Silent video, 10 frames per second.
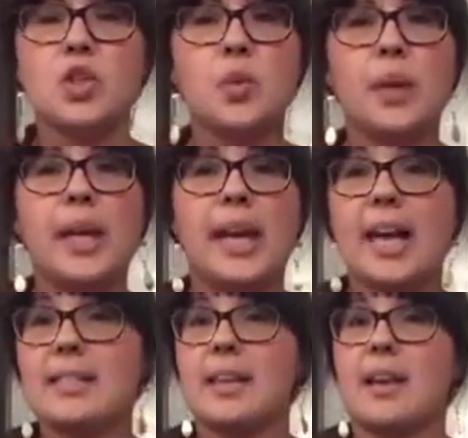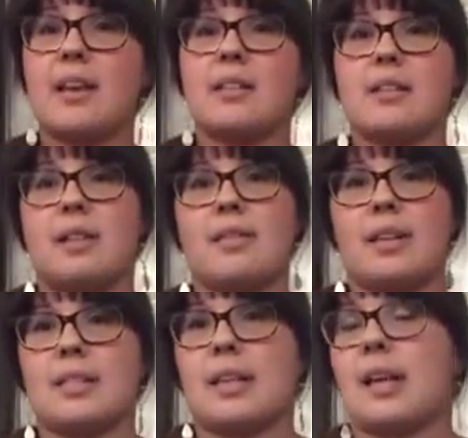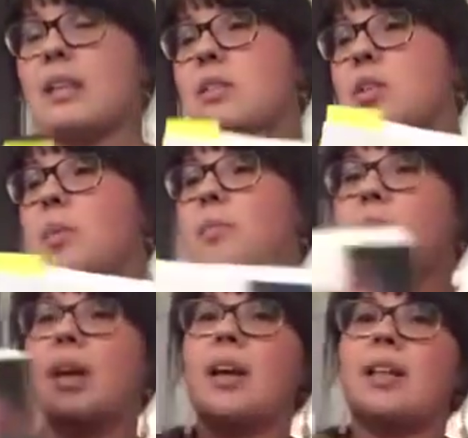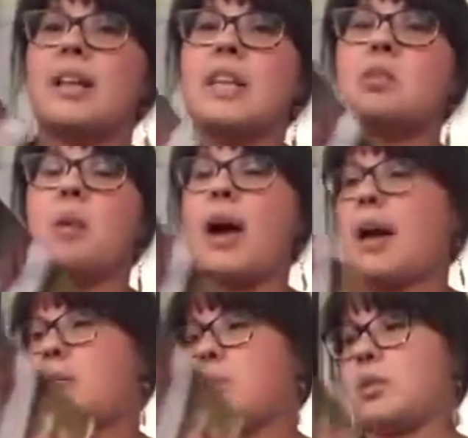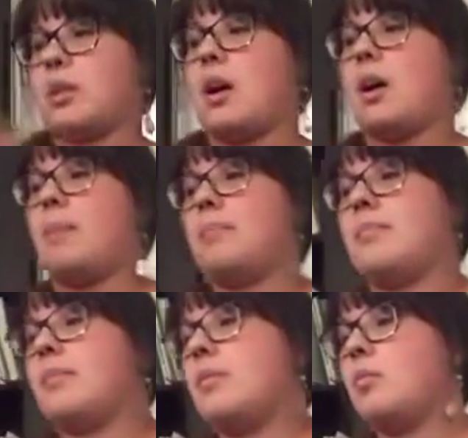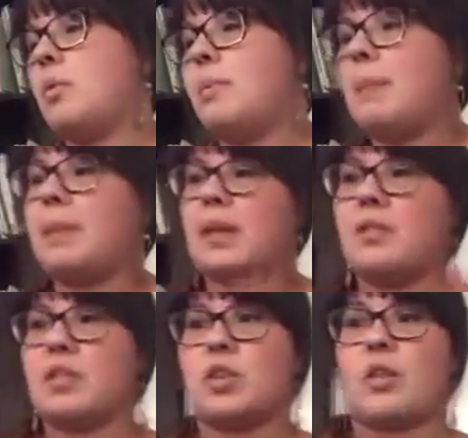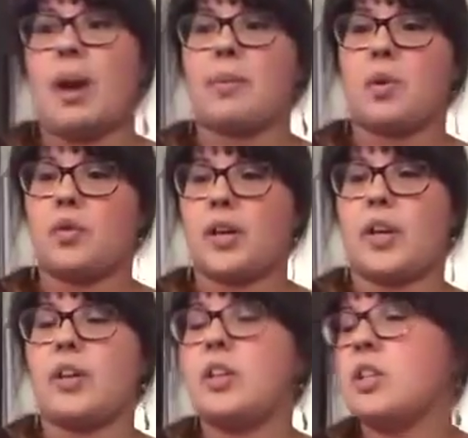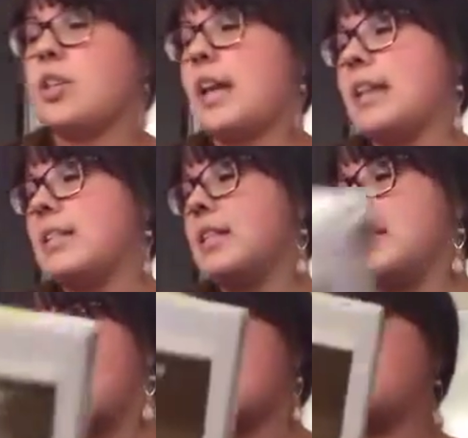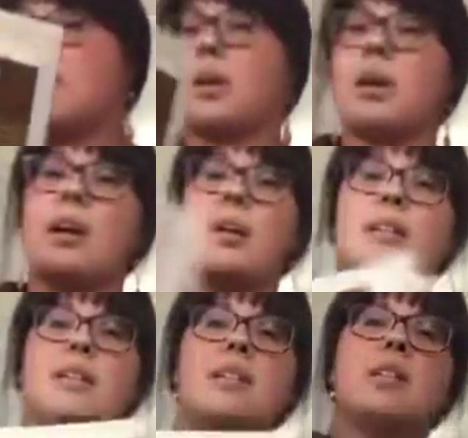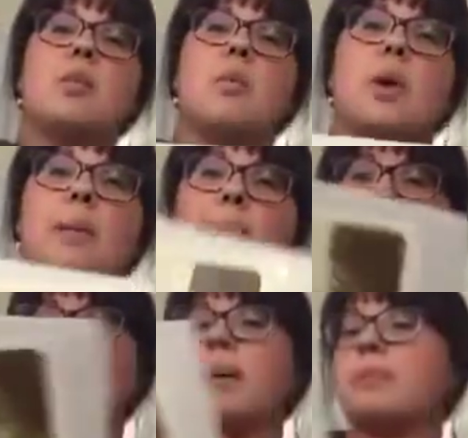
doing essays and things like that. So that's why we're big believers in grammar over here. So that's the textbook. This is the workbook,